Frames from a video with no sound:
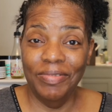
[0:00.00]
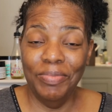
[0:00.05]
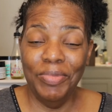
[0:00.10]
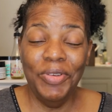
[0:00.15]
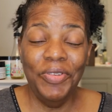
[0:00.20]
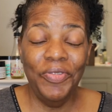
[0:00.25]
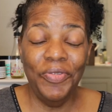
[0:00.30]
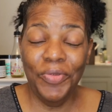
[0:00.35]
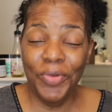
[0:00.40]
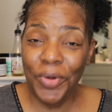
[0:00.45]

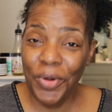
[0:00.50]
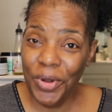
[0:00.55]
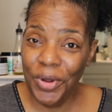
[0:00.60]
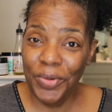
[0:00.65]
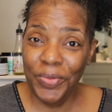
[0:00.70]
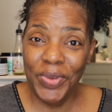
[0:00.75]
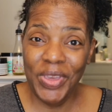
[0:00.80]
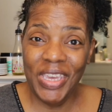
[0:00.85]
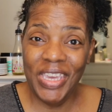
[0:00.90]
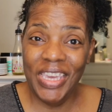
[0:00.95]

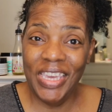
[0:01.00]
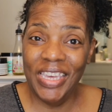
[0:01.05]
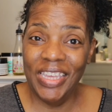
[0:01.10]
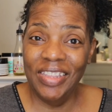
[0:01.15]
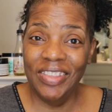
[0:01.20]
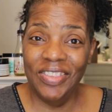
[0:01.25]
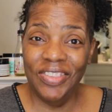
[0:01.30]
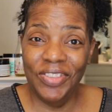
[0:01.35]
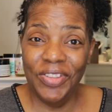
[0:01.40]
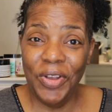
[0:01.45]
before we
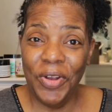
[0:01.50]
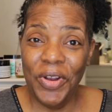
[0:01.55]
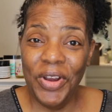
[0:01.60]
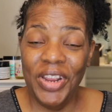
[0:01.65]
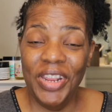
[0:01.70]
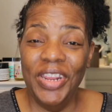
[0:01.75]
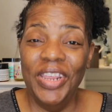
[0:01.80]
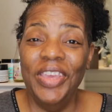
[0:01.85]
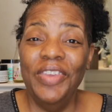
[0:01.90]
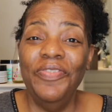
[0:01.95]
get
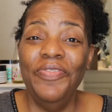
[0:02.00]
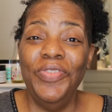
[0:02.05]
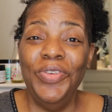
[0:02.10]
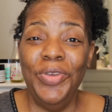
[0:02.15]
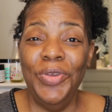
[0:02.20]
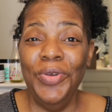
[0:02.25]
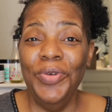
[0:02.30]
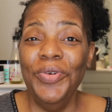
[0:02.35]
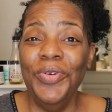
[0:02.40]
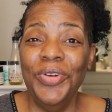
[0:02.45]
started, if
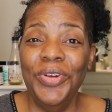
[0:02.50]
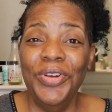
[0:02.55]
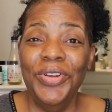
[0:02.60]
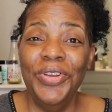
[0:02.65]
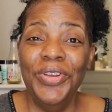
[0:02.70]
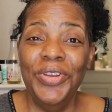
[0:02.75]
you are